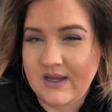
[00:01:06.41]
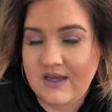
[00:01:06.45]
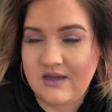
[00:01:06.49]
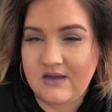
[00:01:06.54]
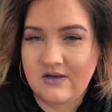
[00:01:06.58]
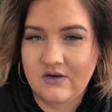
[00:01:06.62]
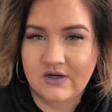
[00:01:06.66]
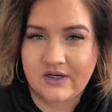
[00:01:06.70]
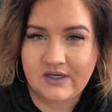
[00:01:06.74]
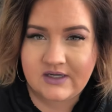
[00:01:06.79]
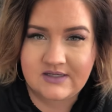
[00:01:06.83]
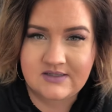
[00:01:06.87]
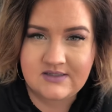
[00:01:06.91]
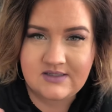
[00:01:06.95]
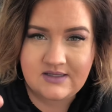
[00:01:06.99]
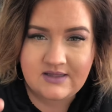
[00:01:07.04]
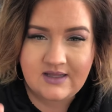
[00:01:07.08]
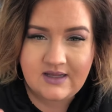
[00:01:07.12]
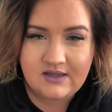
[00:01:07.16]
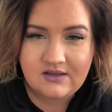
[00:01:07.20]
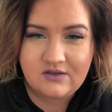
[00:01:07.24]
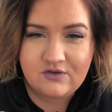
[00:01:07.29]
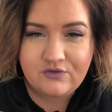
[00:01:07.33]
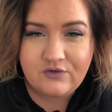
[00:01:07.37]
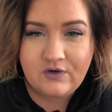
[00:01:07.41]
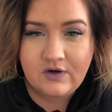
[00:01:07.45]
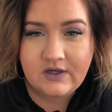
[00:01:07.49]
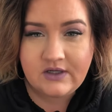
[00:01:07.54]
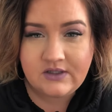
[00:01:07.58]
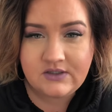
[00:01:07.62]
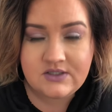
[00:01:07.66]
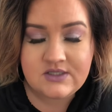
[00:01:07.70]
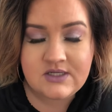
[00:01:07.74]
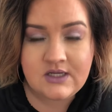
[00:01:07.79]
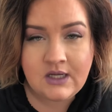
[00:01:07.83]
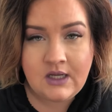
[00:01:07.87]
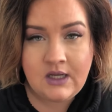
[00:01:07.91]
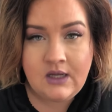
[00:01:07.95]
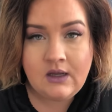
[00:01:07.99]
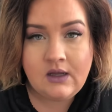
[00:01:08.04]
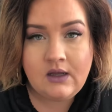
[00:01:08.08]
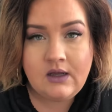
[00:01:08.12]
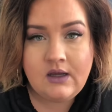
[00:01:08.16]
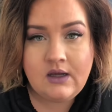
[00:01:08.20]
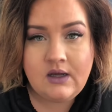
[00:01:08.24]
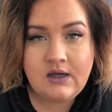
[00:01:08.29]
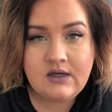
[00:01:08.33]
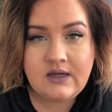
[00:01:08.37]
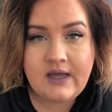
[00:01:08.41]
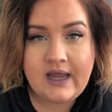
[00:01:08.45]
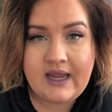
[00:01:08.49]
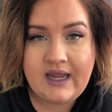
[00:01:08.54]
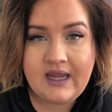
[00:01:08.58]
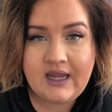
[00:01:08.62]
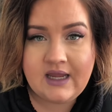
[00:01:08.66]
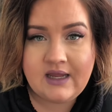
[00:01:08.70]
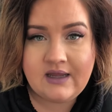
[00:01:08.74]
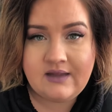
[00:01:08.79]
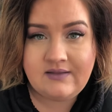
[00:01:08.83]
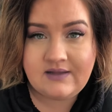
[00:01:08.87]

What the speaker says: You're gonna see that in the front, and